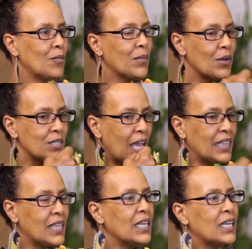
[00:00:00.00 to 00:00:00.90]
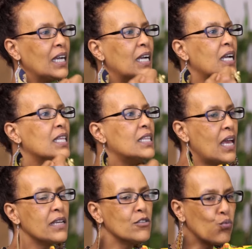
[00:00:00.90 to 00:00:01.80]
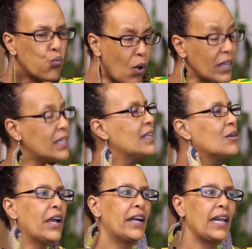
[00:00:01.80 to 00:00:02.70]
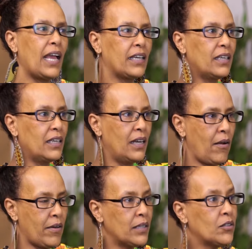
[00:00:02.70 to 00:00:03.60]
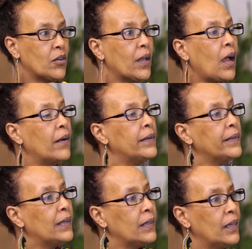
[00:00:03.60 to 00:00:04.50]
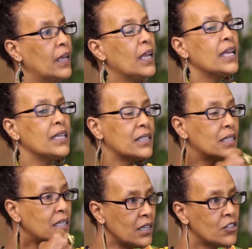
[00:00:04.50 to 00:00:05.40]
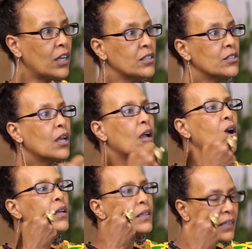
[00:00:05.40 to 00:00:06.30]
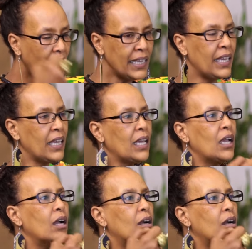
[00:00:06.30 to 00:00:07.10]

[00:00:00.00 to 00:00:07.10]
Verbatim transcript: because I think that is one thing we are lacking in our country currently, is teachers taking